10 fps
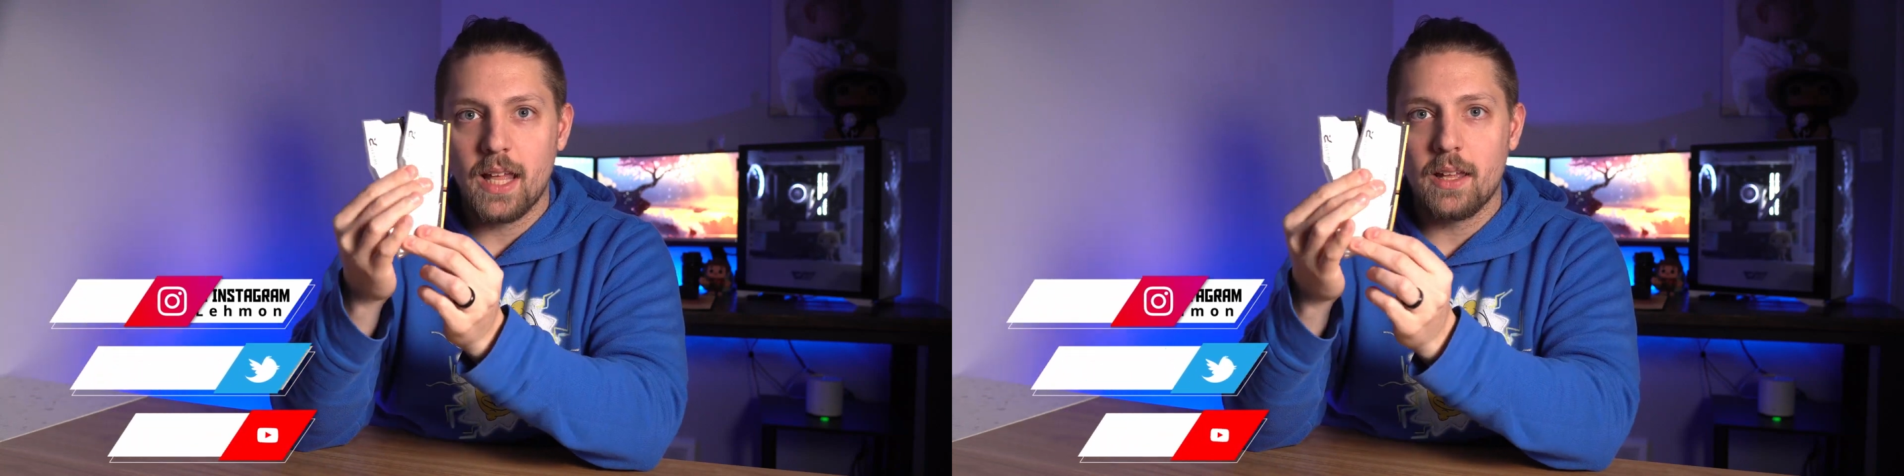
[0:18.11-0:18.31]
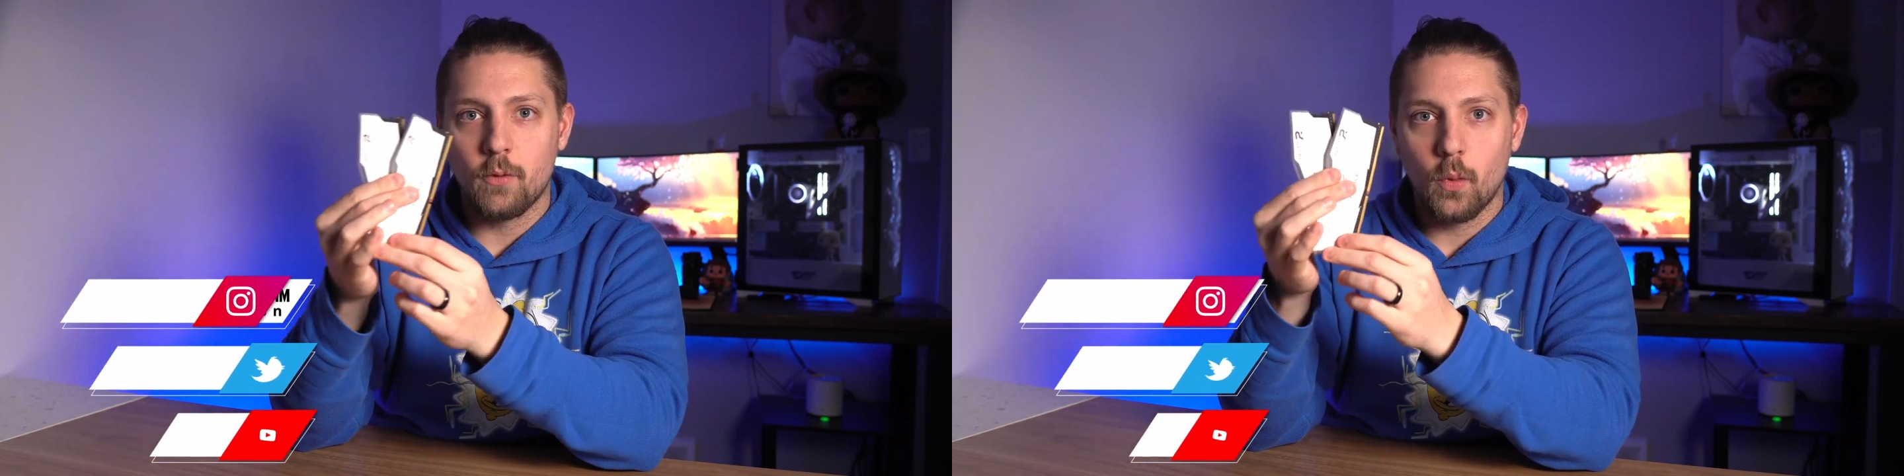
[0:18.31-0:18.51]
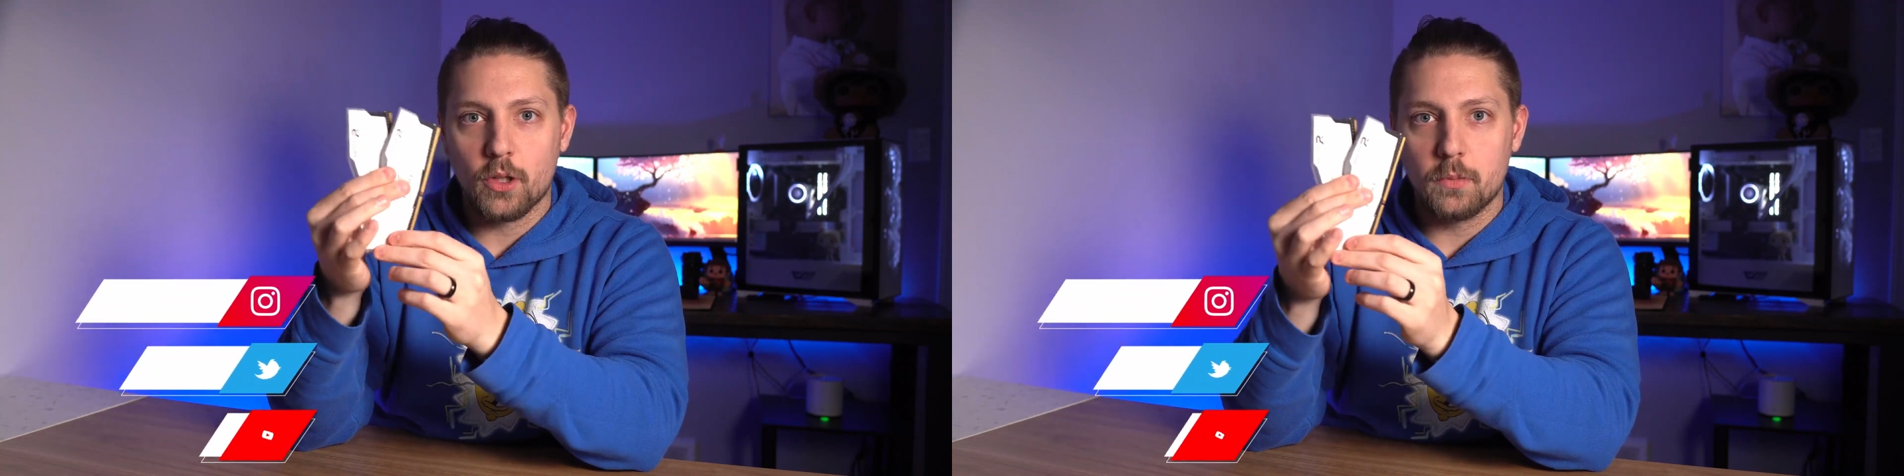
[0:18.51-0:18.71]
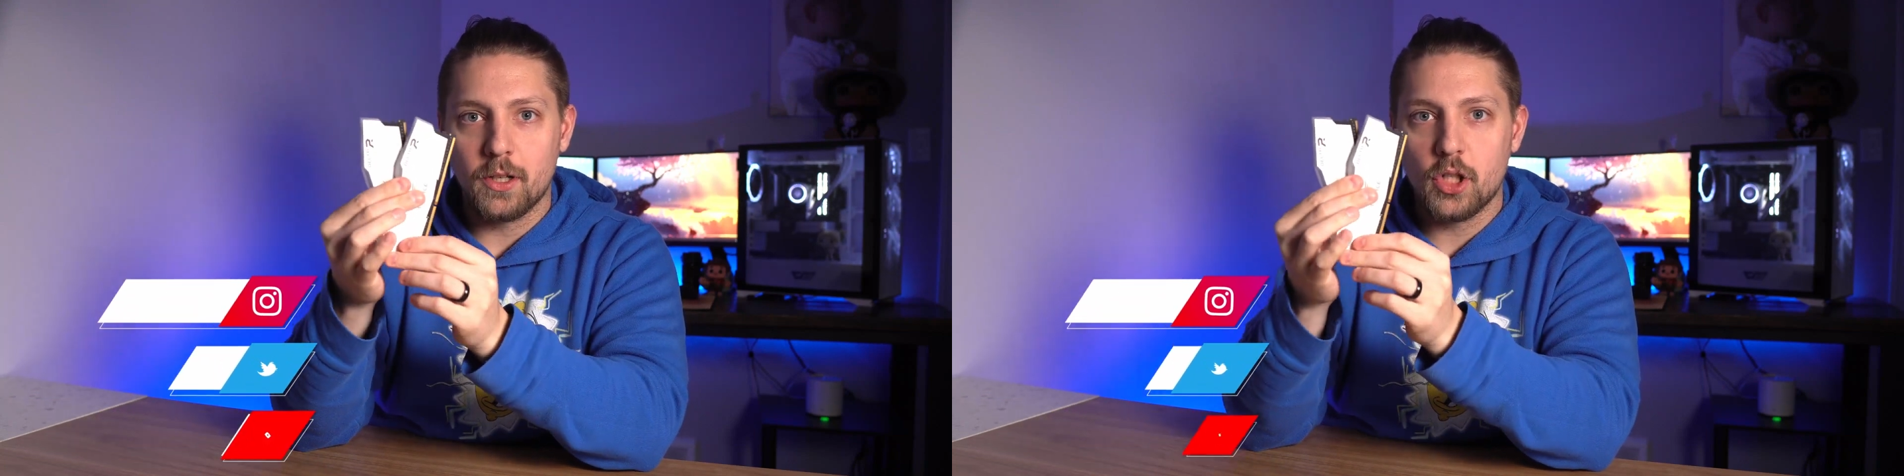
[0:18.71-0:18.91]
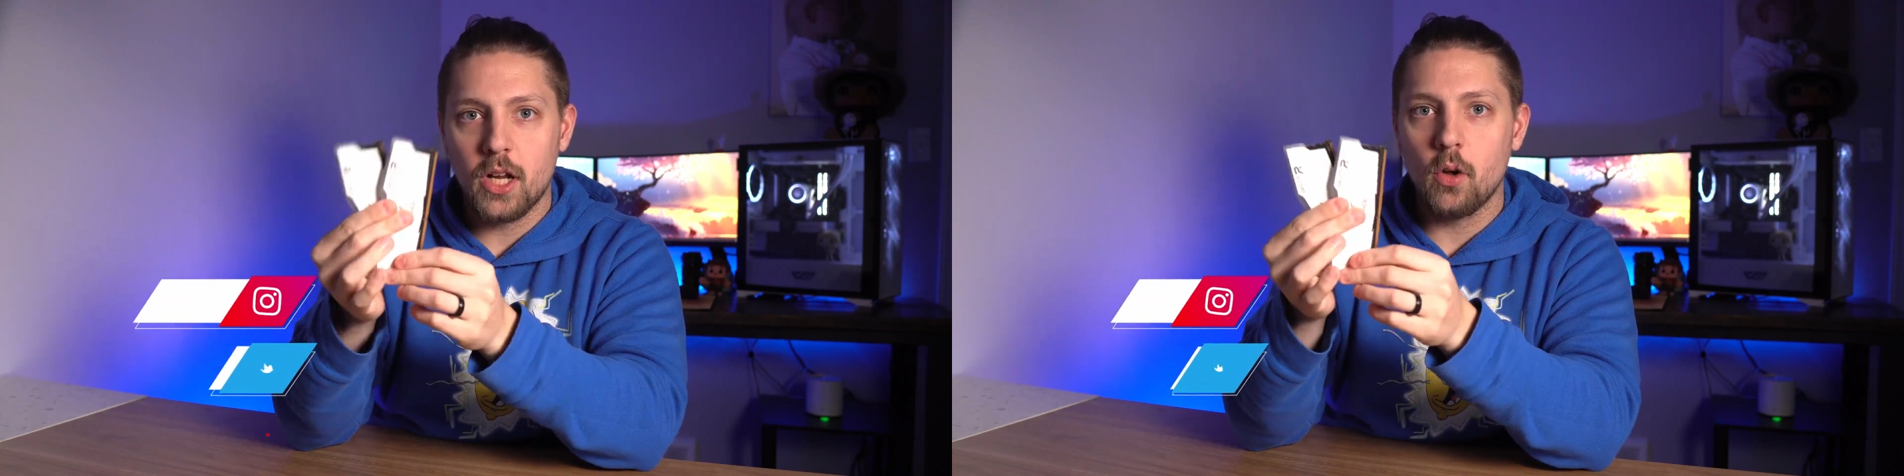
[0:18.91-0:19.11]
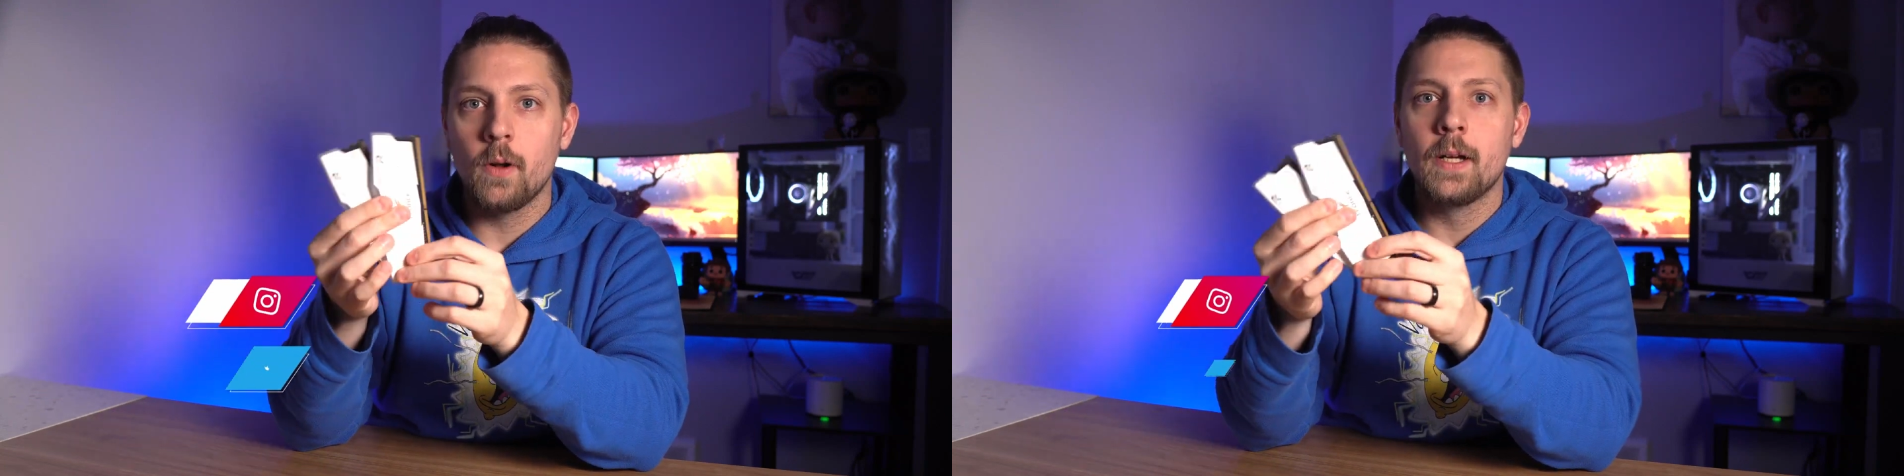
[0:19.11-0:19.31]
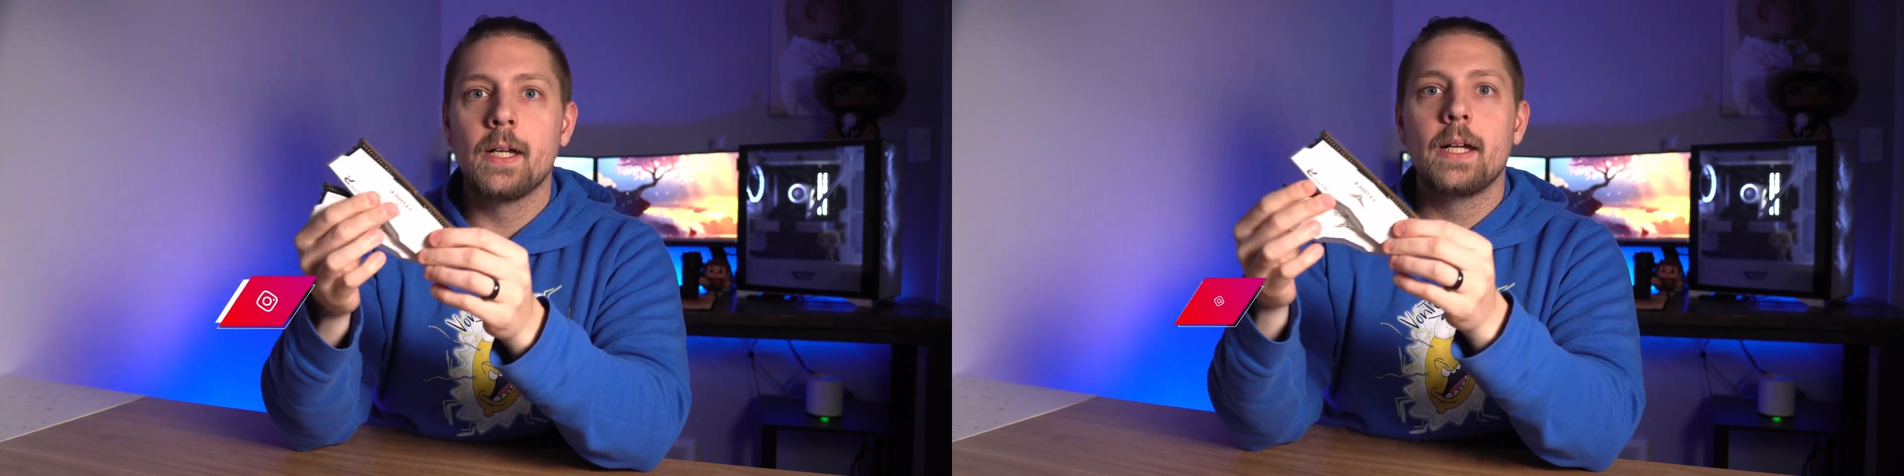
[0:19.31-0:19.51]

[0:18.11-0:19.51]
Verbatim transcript: that if you're watching my channel.